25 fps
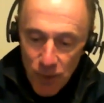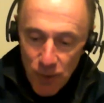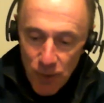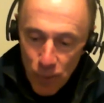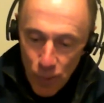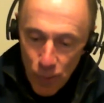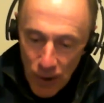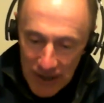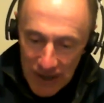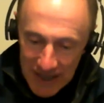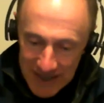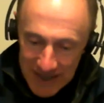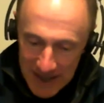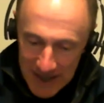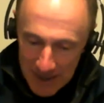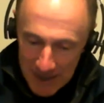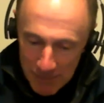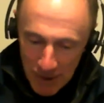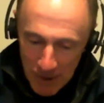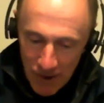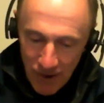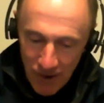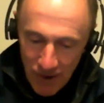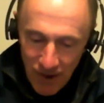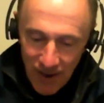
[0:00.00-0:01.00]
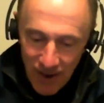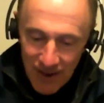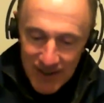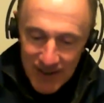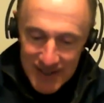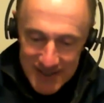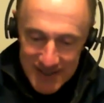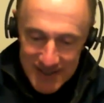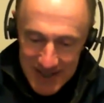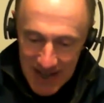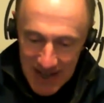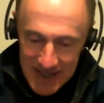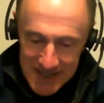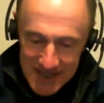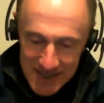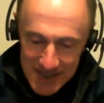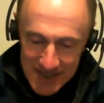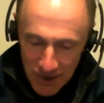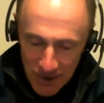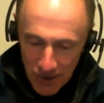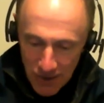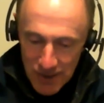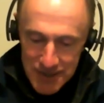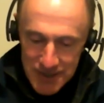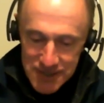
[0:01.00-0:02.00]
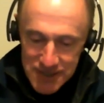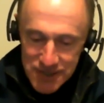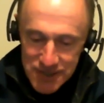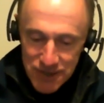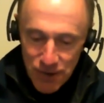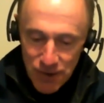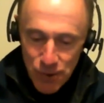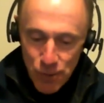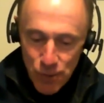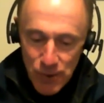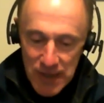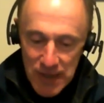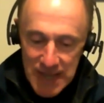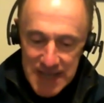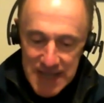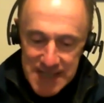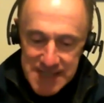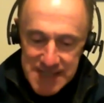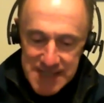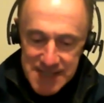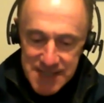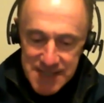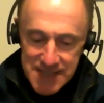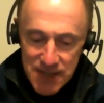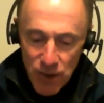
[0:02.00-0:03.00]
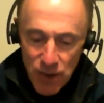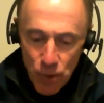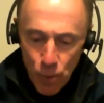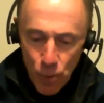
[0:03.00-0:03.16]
What a demagogue does also is,